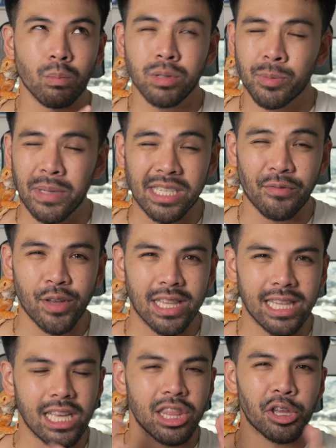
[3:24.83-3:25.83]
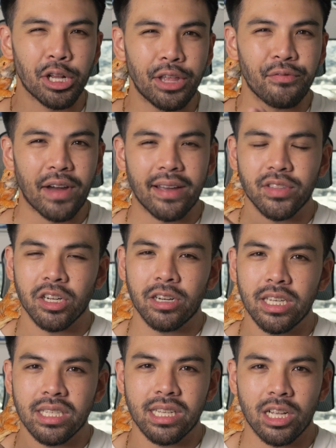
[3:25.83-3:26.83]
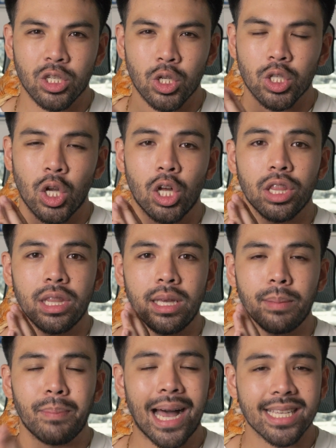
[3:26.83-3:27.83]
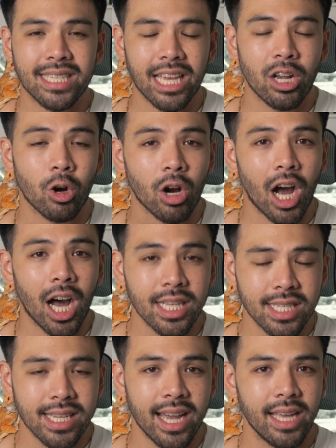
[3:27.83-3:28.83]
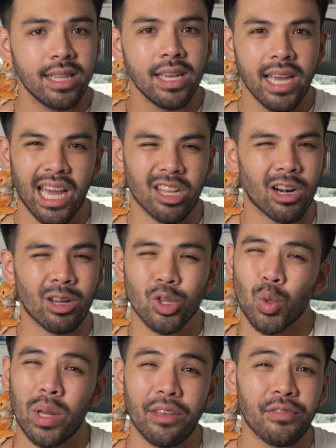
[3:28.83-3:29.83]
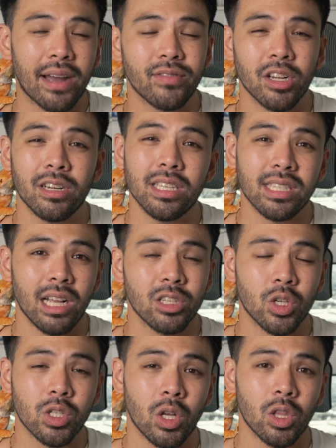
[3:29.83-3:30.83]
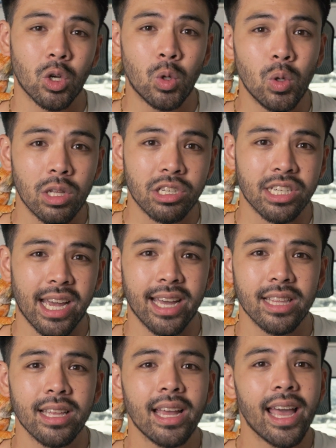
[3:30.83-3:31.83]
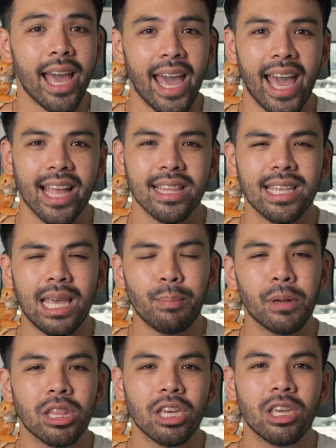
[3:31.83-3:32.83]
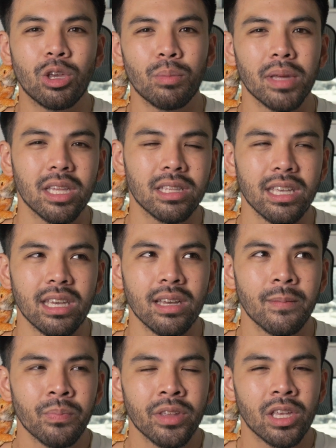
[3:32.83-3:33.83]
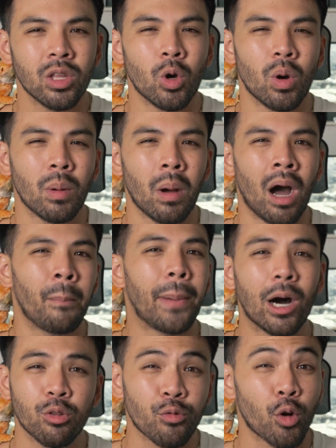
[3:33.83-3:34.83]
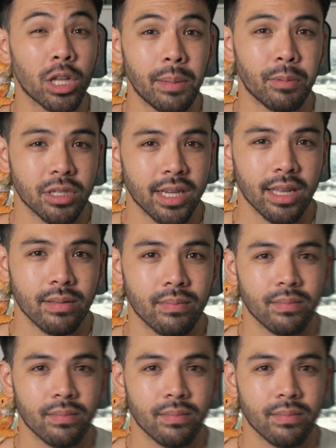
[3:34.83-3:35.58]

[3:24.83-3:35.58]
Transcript: specifically 35 degrees Celsius on the basking or hot side and around 25 degrees Celsius on the cooler side, and keeping the humidity, about 40%.